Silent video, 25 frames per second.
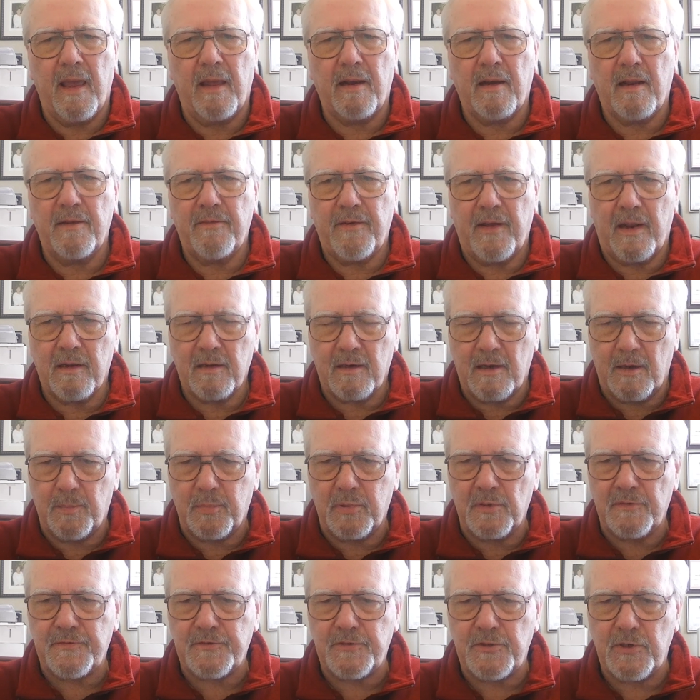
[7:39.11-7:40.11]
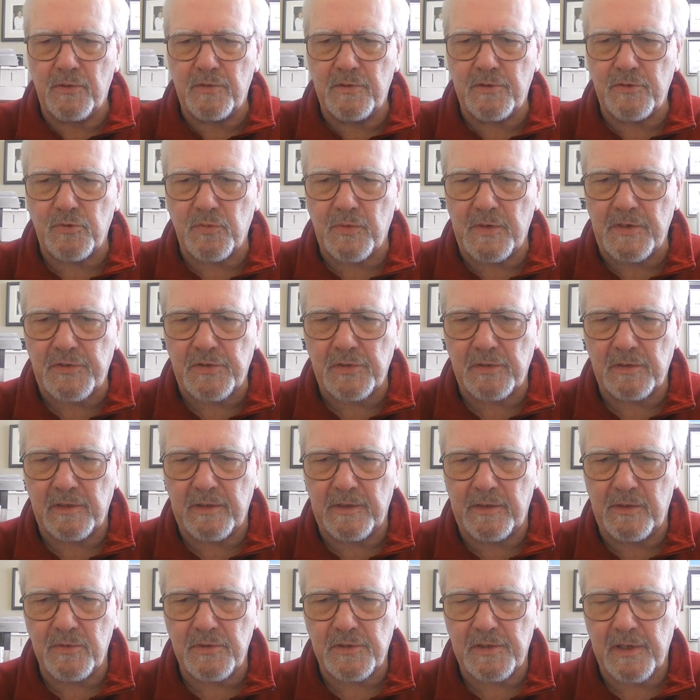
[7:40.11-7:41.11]
And I've had a couple of students
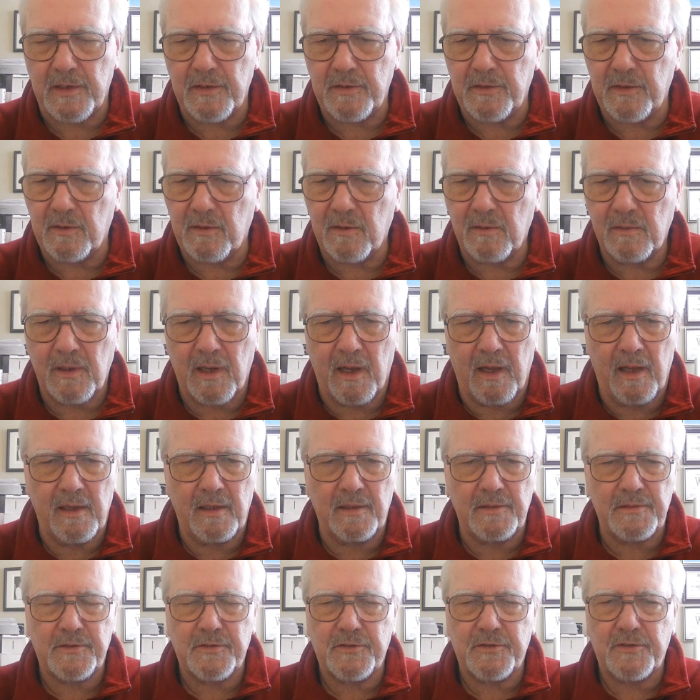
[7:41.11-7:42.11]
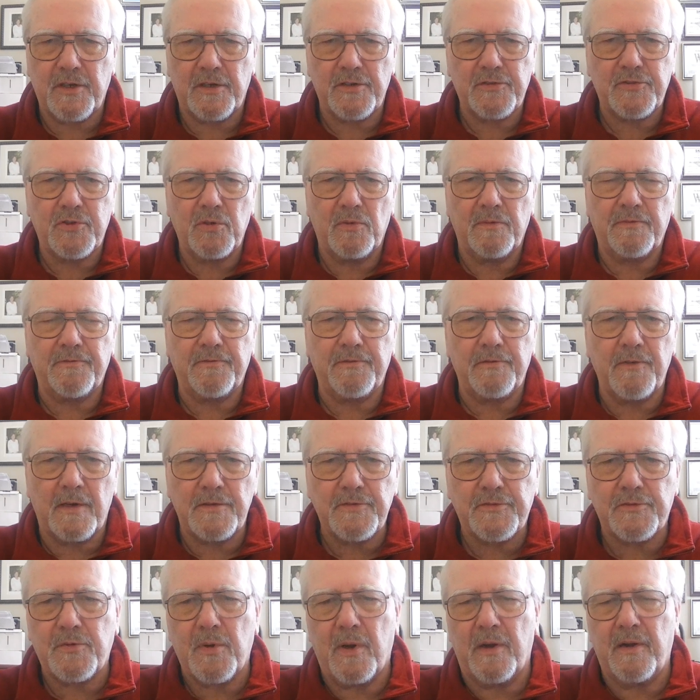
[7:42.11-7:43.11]
recently who said, it's just so
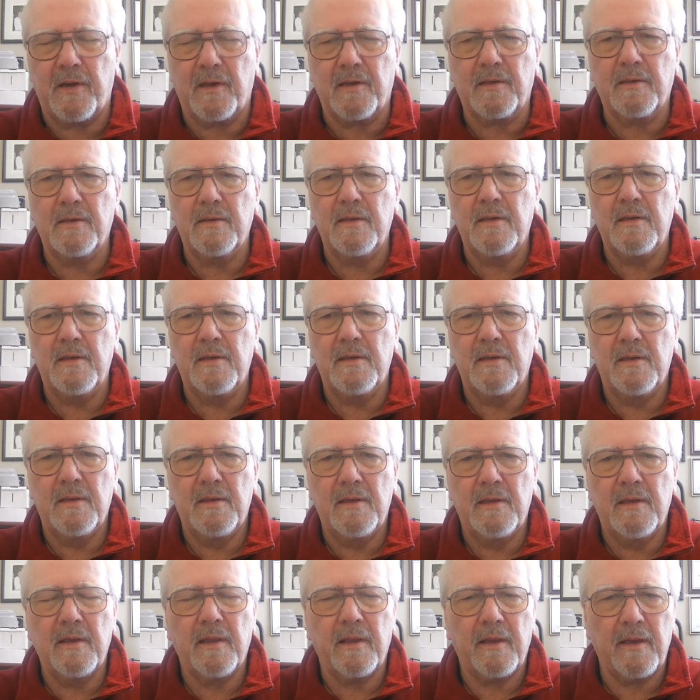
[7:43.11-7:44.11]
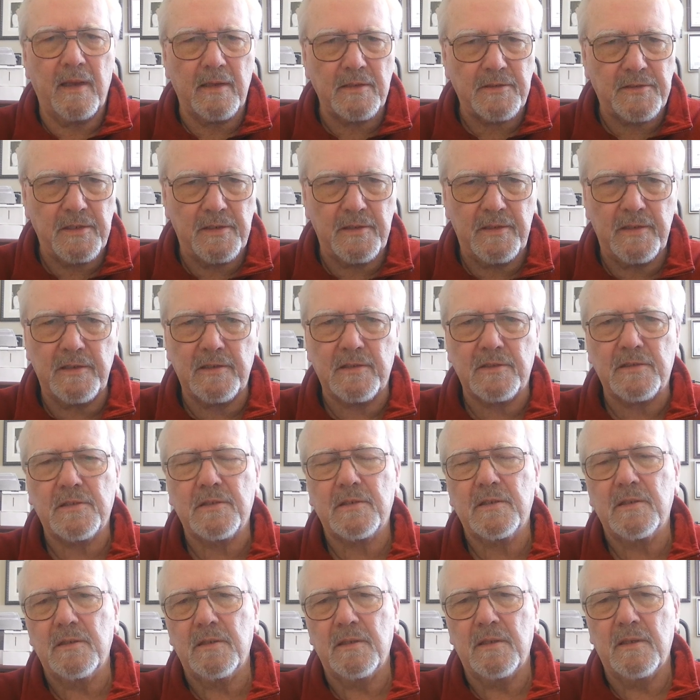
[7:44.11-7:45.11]
frustrating. Yes, it
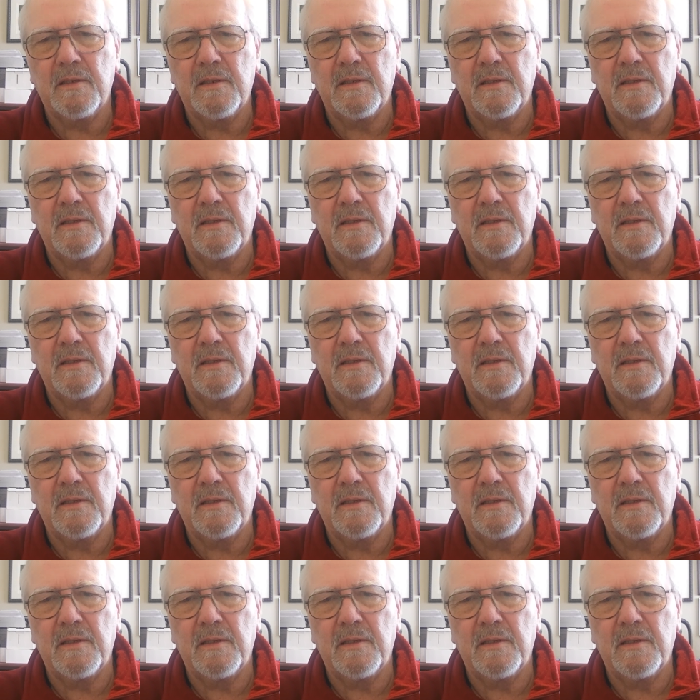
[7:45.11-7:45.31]
is.